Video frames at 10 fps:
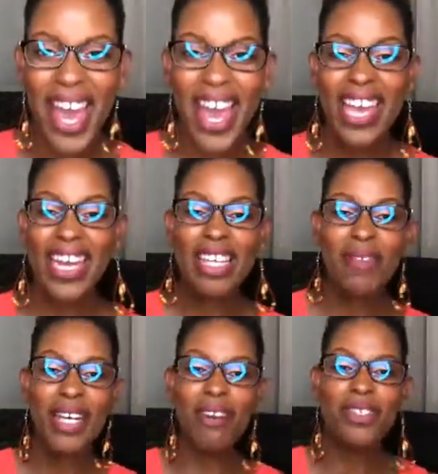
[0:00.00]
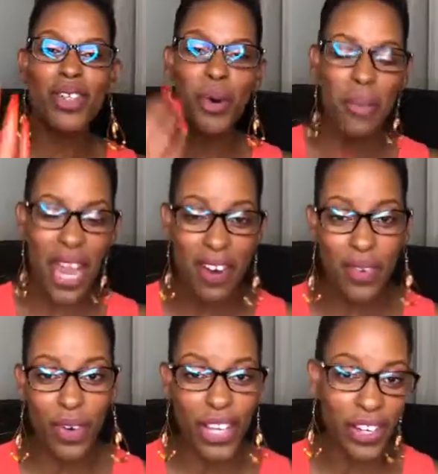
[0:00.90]
It has become so
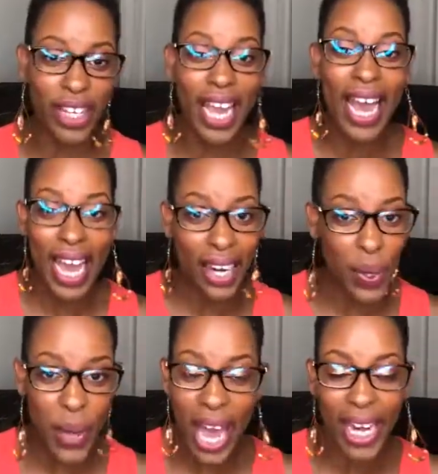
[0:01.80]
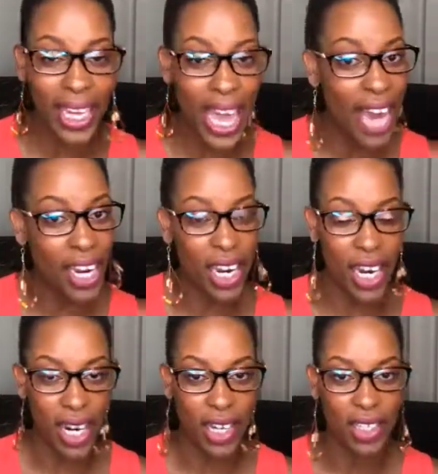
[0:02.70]
painful. You're like, I gotta quit, I gotta get out of
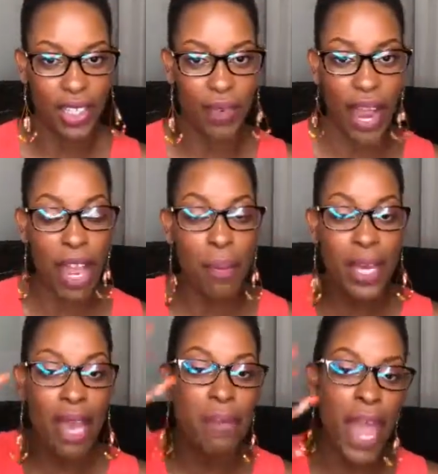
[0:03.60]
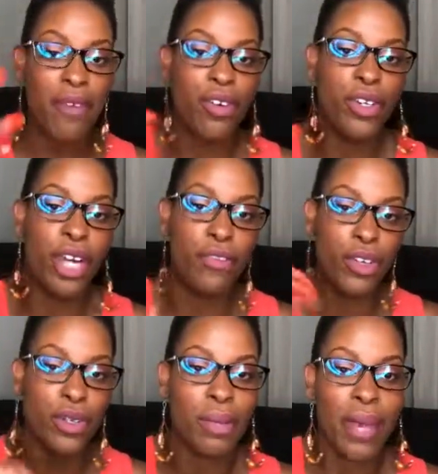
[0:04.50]
here, right? It became painful enough for
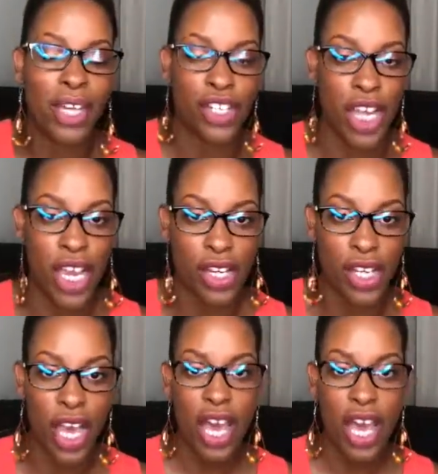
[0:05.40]
you to make a change.